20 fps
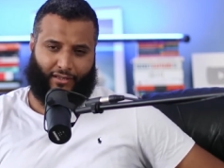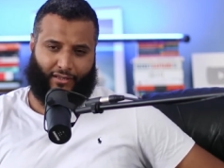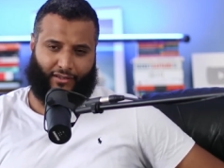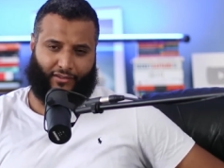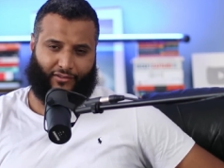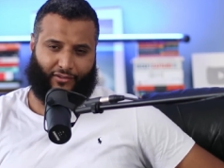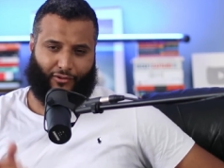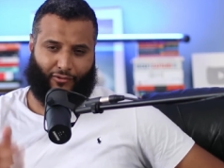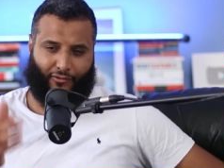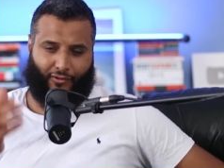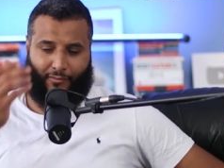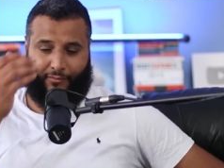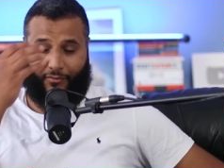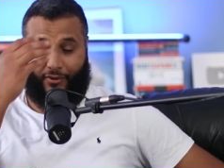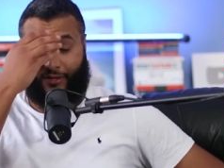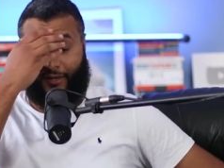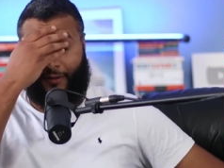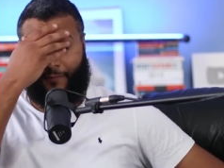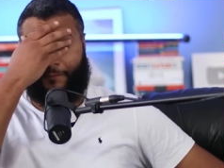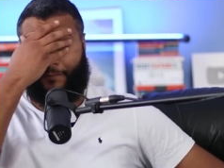uh, the Quran
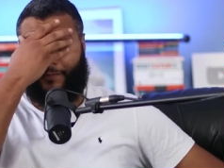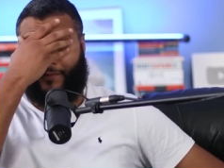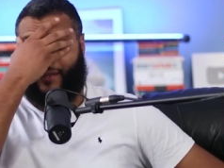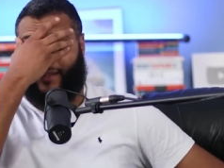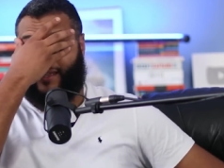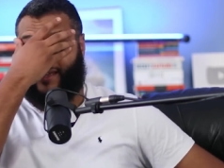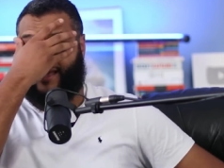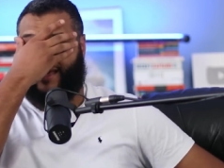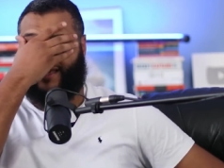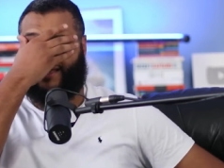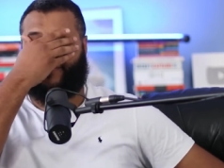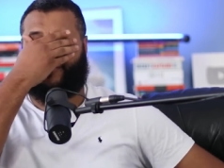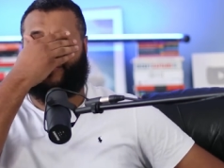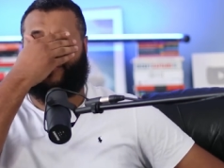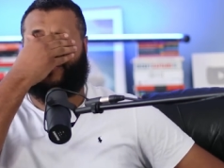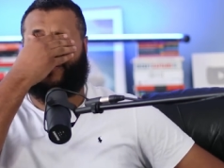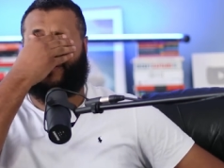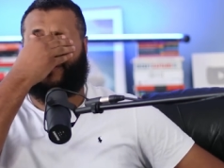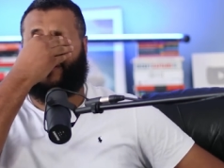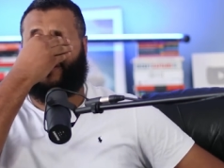burner
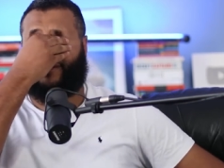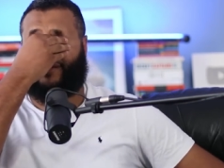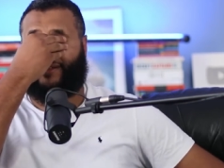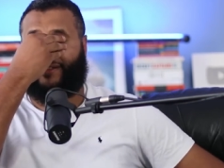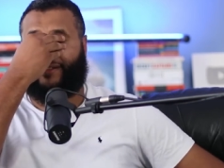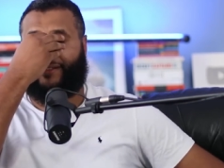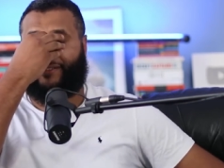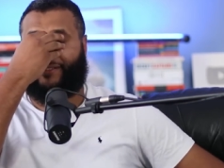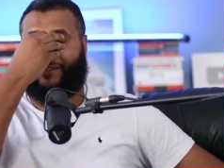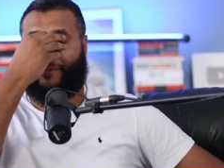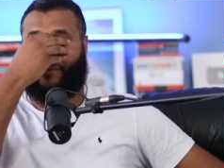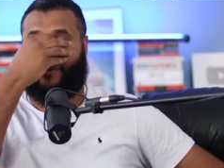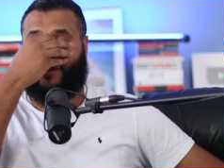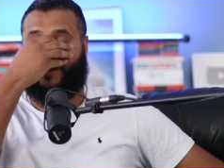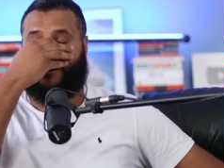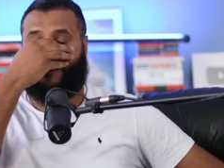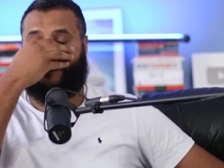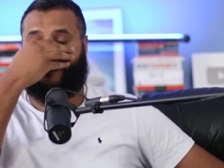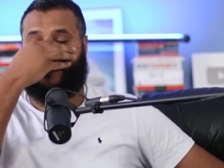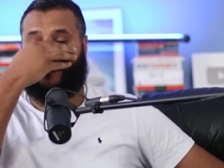as uh, some
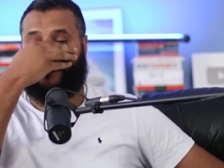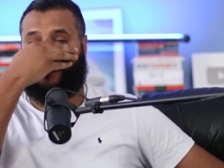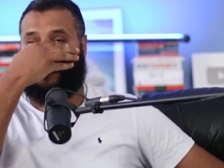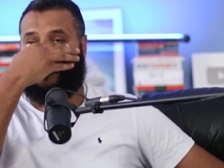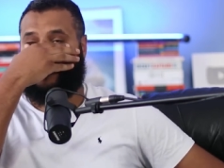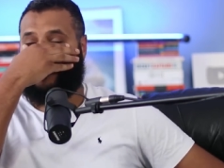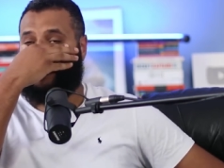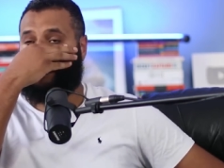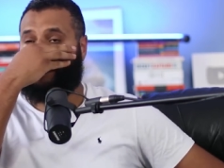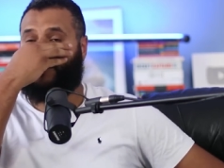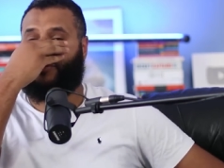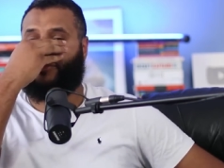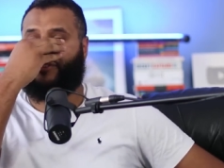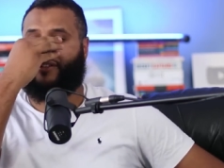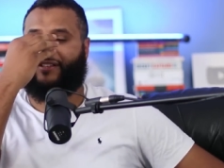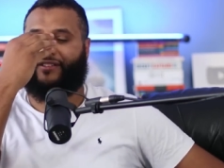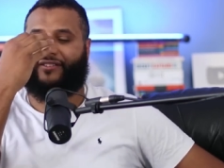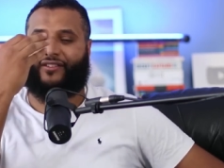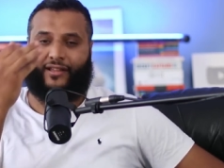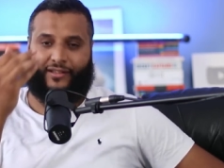kind of a
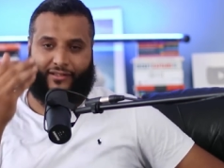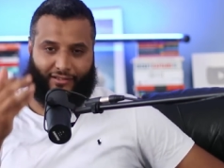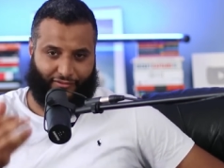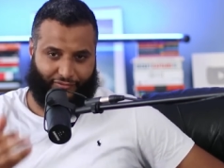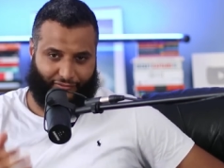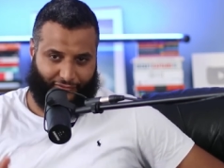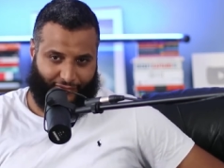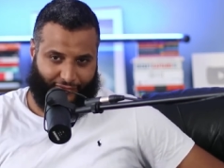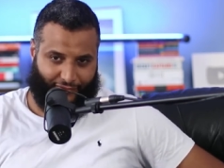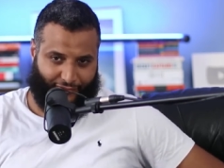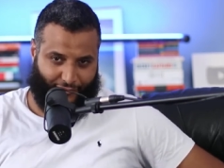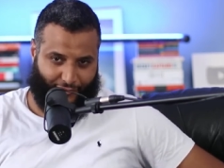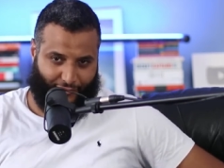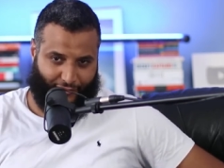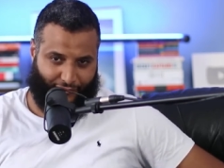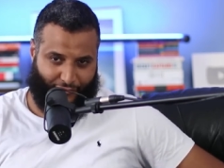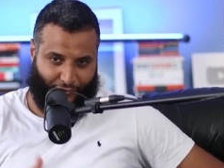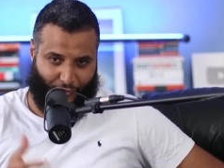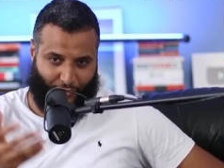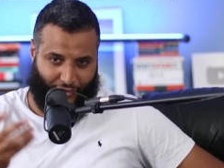amusing incentive
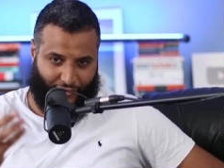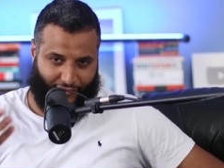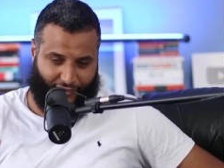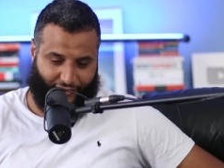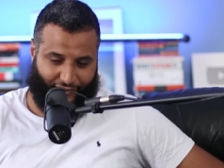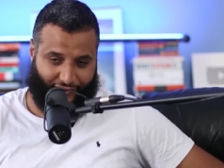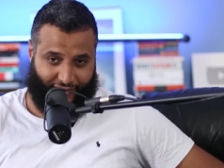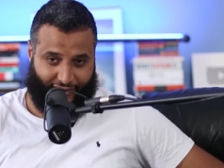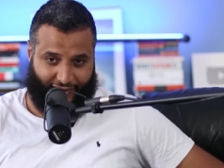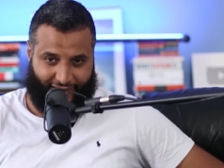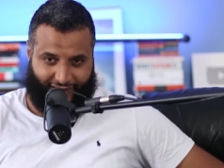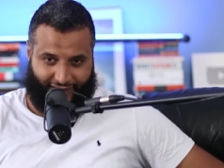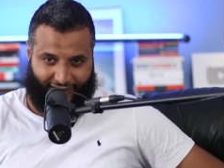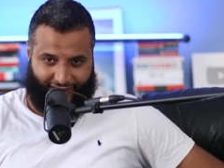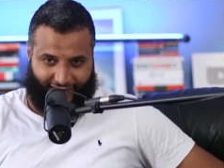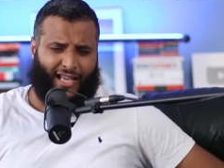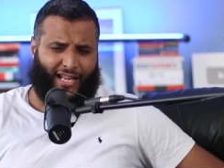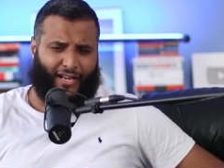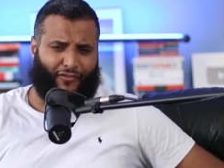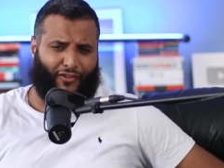for, for all of us.
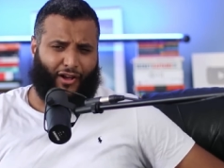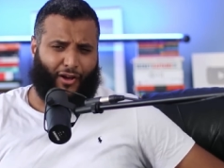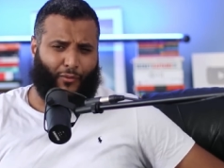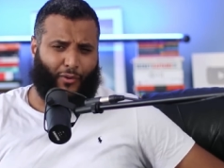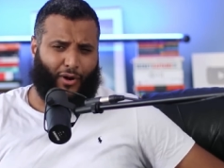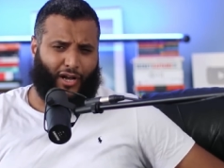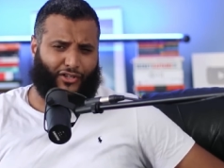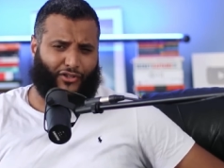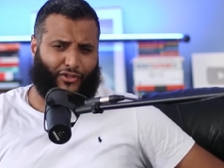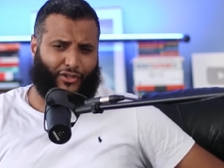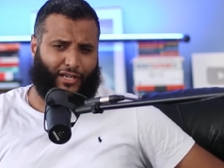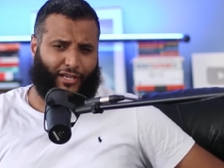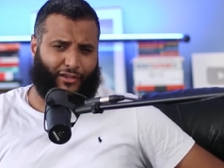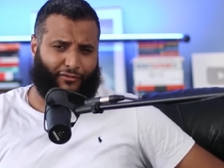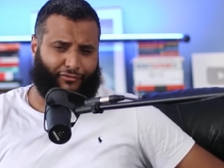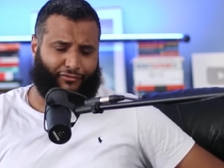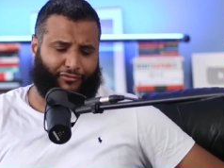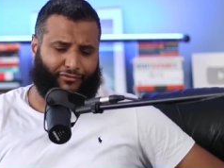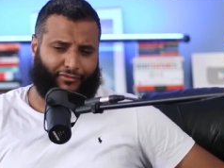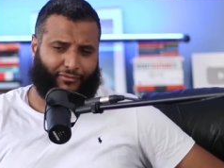And if I were to
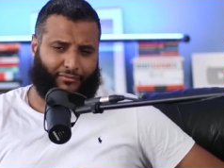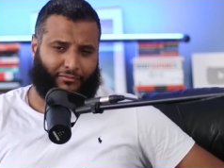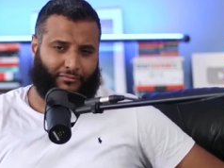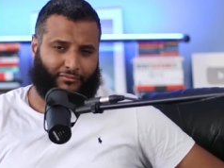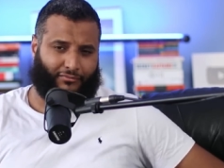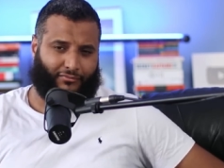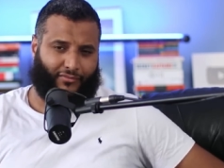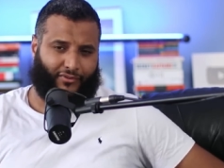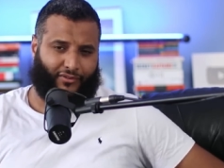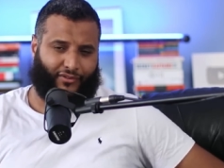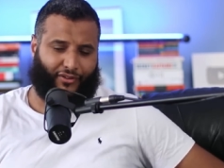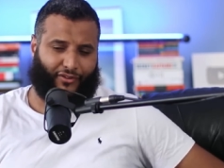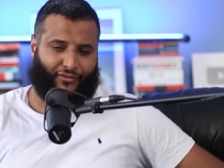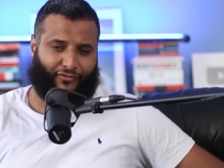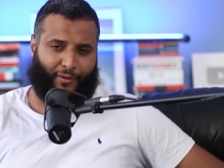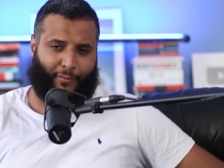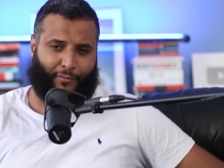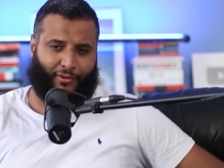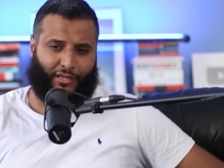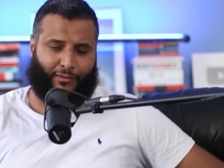give the
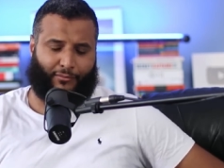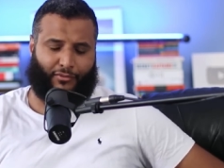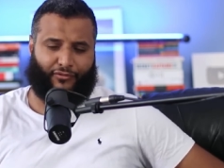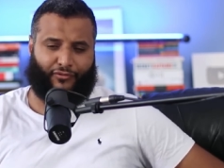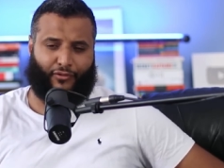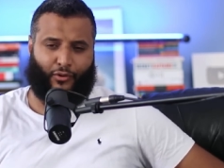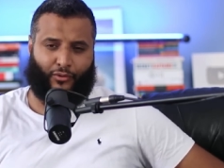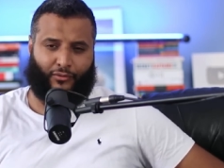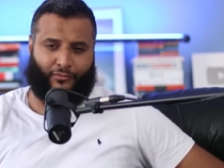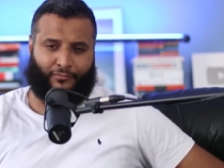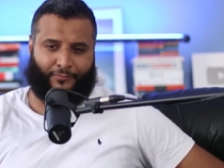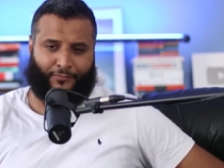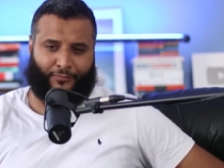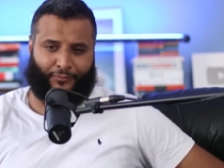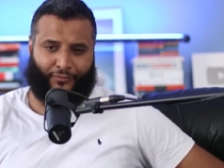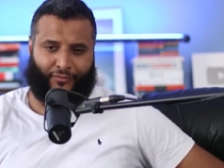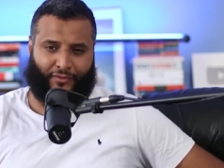fumbling buffoon,